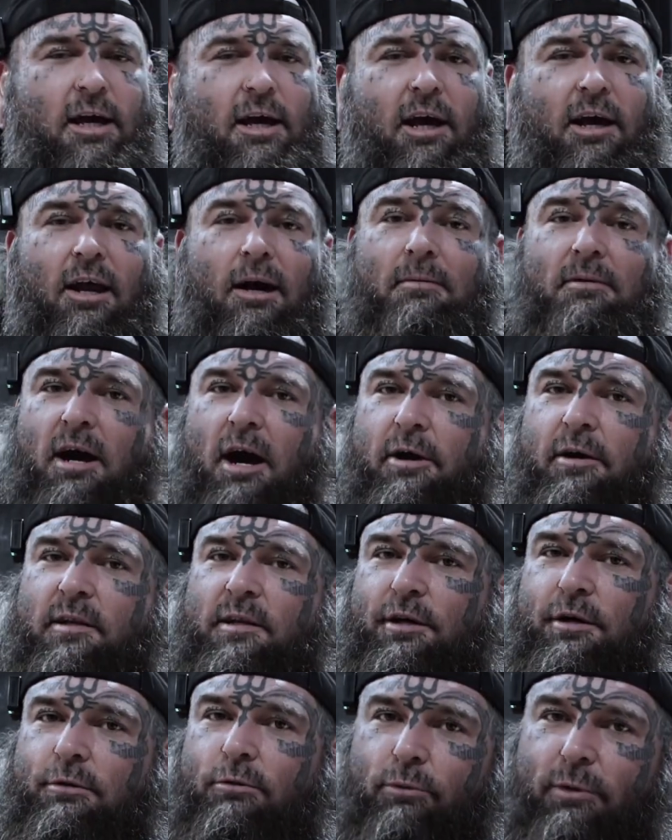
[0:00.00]
and I'm
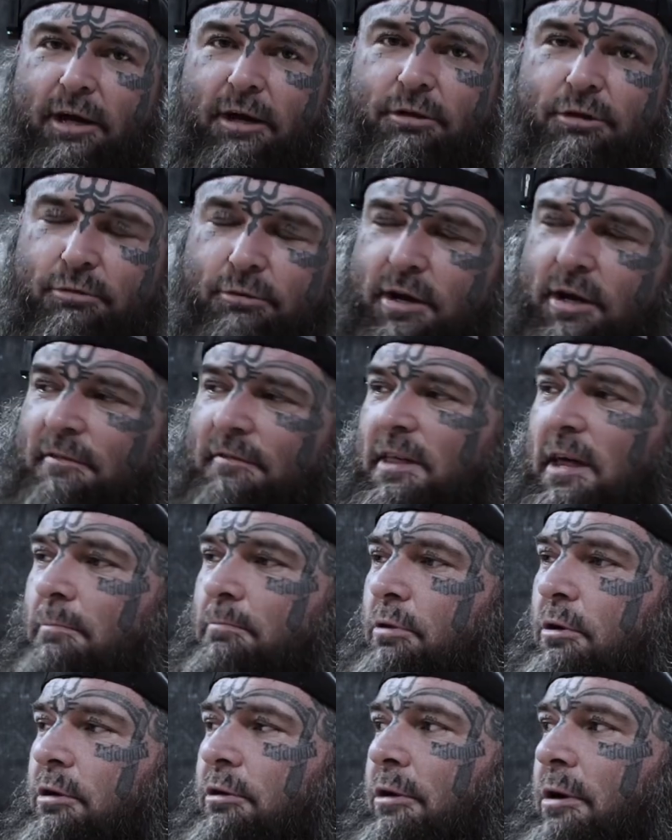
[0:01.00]
currently on week 3 of that
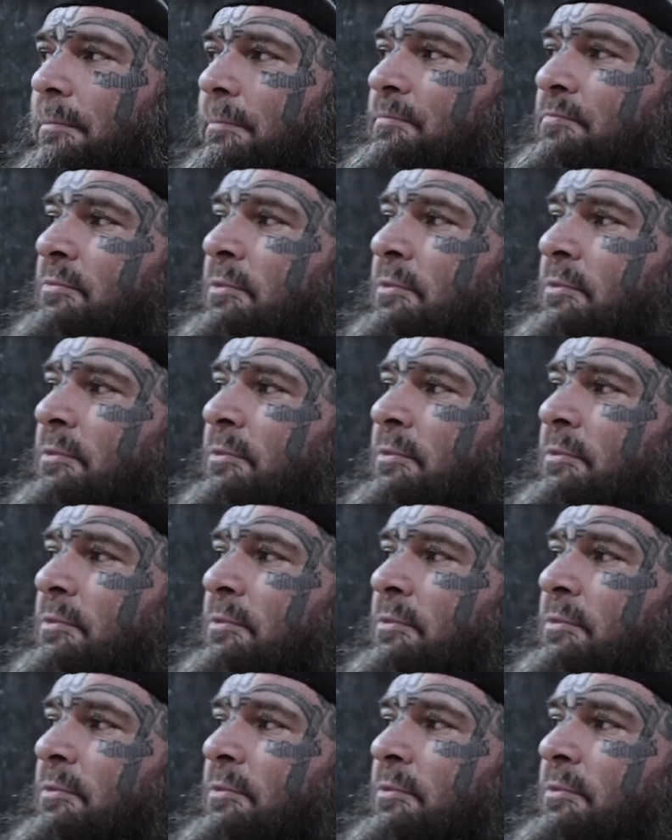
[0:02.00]
program.